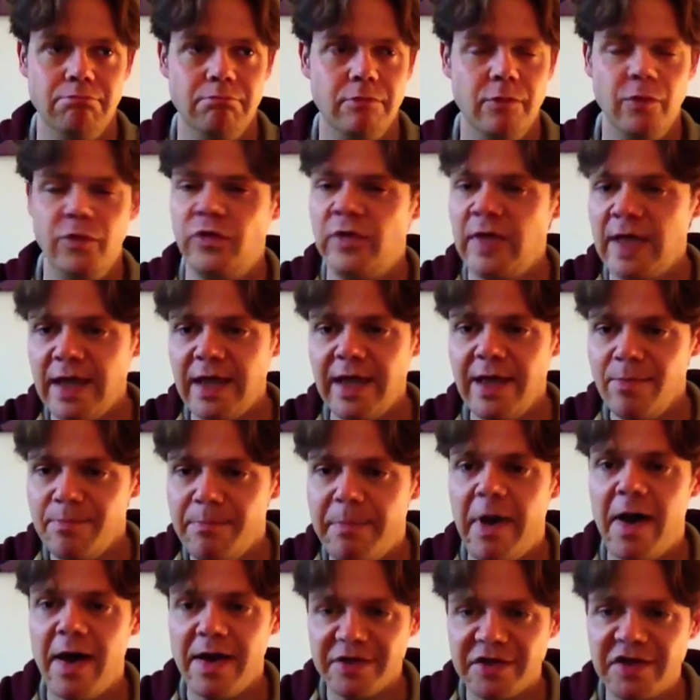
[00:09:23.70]
Think in
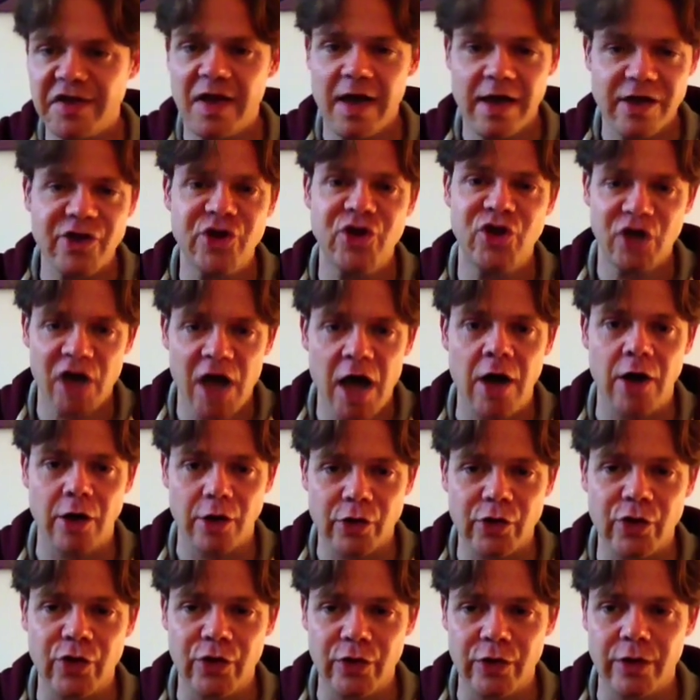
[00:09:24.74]
bite-sized
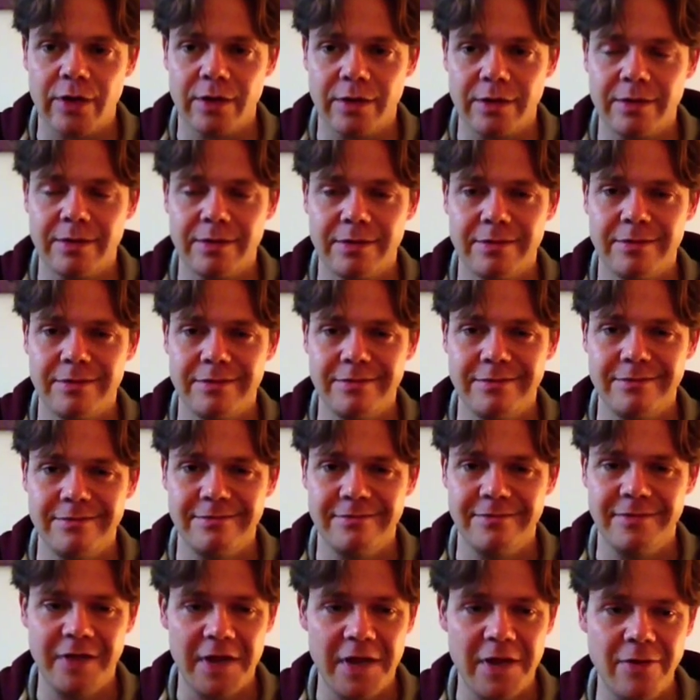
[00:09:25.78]
chunks.
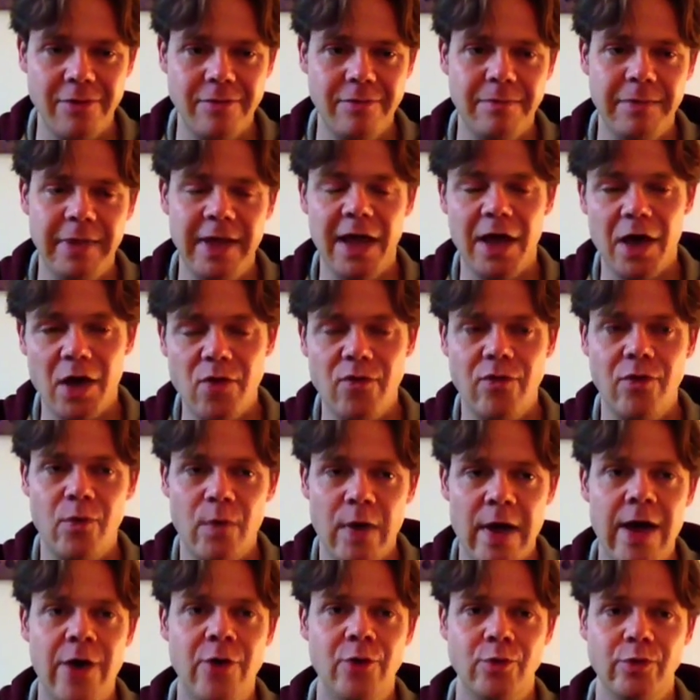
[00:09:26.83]
Don't be
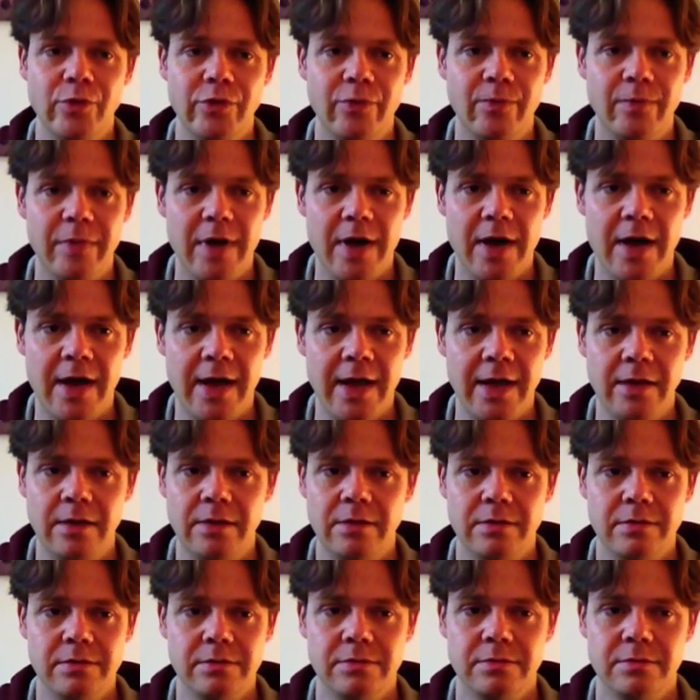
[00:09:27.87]
overwhelmed by
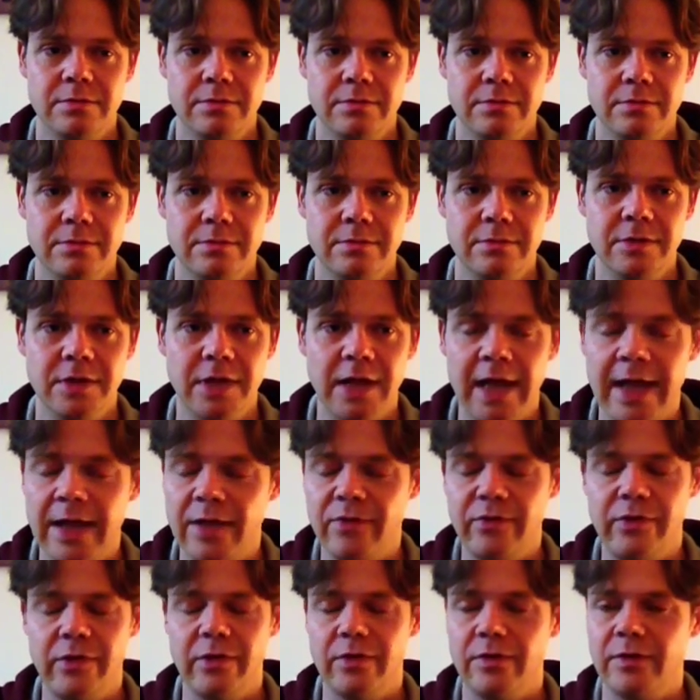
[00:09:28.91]
the
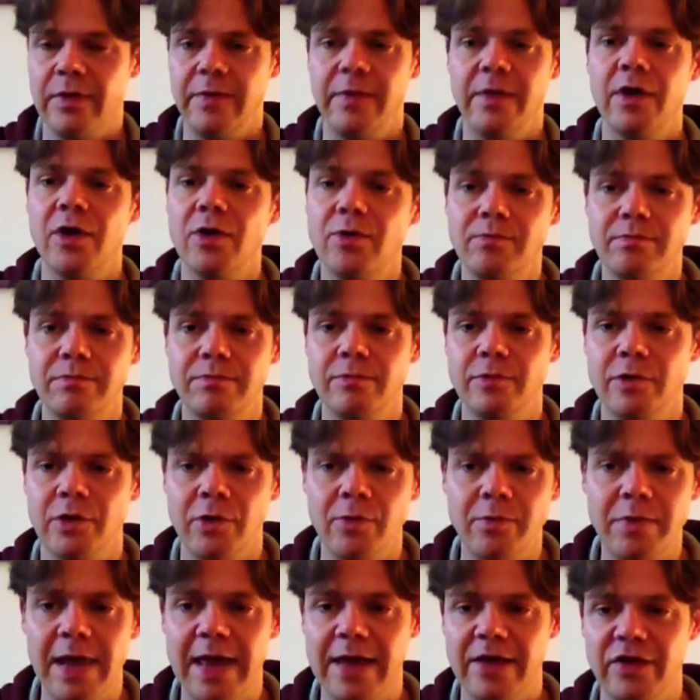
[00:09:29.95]
length and the
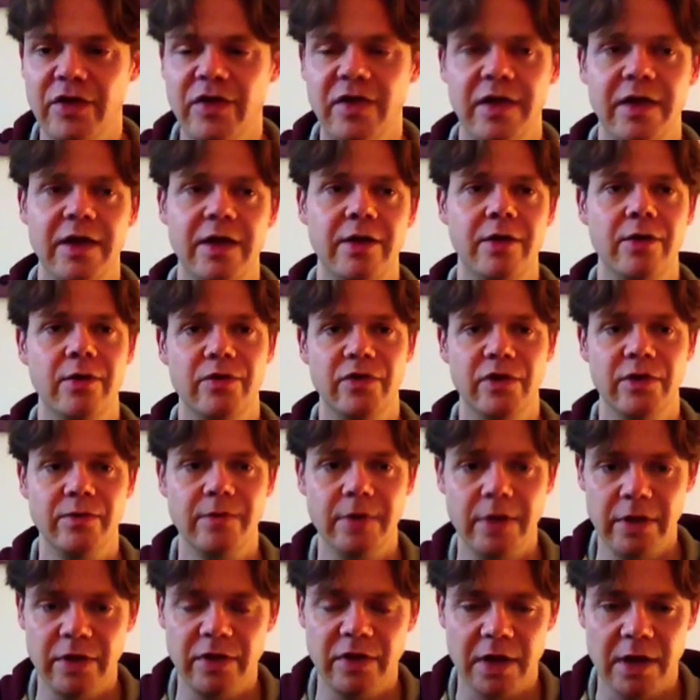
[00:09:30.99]
complexity of some of
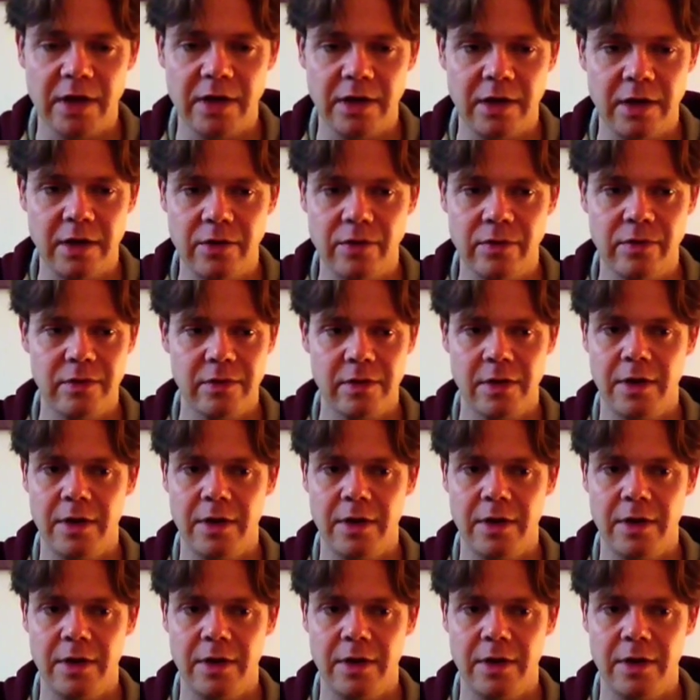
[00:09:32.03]
these solos.